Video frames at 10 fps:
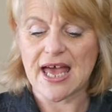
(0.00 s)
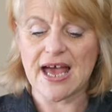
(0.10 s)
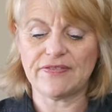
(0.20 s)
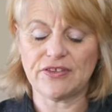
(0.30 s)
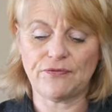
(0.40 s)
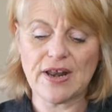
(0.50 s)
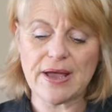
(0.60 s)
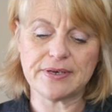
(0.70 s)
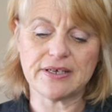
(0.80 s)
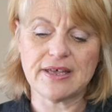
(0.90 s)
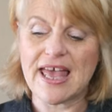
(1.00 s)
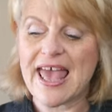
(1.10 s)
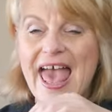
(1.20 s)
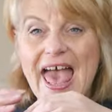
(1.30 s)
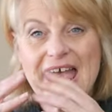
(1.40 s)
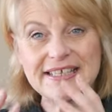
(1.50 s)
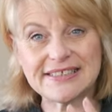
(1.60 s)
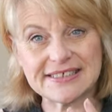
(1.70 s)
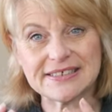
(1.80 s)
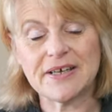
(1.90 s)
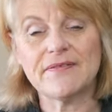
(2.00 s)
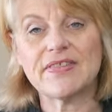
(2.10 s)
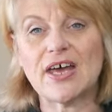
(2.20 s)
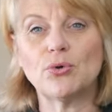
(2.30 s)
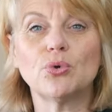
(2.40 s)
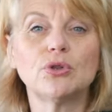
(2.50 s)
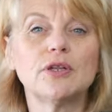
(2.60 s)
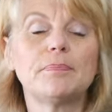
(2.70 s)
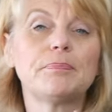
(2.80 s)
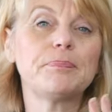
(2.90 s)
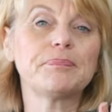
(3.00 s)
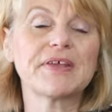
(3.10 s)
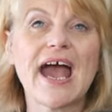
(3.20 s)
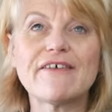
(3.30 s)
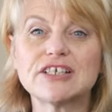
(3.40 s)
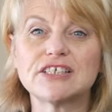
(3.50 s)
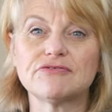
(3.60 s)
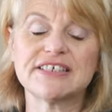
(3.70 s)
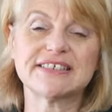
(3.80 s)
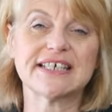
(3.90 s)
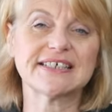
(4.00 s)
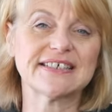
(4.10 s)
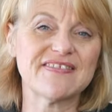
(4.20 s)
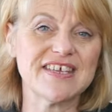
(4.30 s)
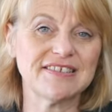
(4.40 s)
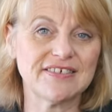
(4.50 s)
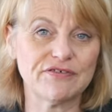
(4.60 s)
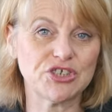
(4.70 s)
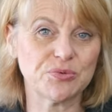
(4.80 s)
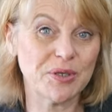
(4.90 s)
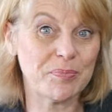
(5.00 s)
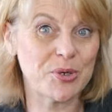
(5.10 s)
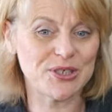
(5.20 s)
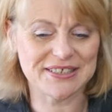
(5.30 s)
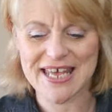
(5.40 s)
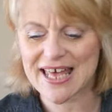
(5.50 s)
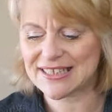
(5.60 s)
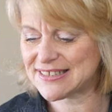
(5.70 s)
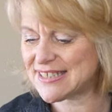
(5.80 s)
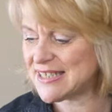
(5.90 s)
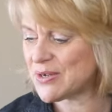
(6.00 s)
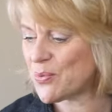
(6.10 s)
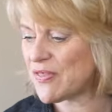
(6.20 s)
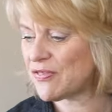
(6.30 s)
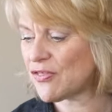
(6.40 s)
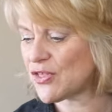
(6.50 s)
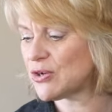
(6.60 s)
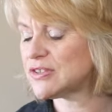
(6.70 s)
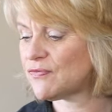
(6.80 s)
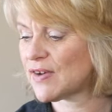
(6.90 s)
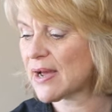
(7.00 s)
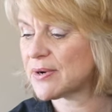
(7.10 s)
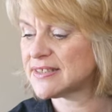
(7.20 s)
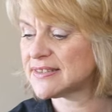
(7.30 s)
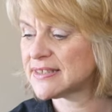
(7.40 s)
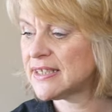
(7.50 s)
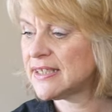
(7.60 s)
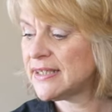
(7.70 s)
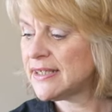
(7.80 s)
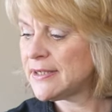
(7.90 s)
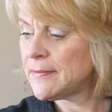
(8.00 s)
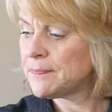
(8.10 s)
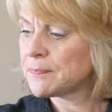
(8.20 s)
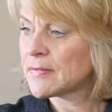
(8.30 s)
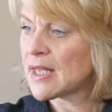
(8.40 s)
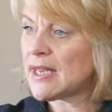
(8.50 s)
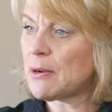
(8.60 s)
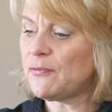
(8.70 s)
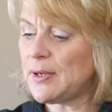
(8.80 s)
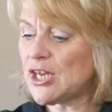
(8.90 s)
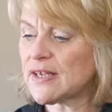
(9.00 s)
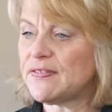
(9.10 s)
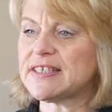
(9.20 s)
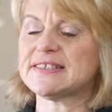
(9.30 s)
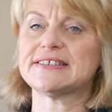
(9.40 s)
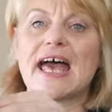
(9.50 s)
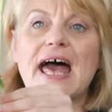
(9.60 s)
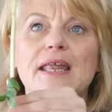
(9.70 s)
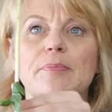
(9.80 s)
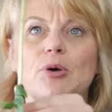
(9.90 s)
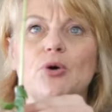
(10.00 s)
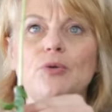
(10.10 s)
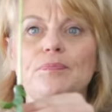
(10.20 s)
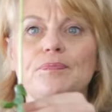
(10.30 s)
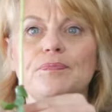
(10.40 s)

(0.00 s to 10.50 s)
and the flower heads and all the characteristics and the individual personality with those flowers. Now, if we look at this hellebore,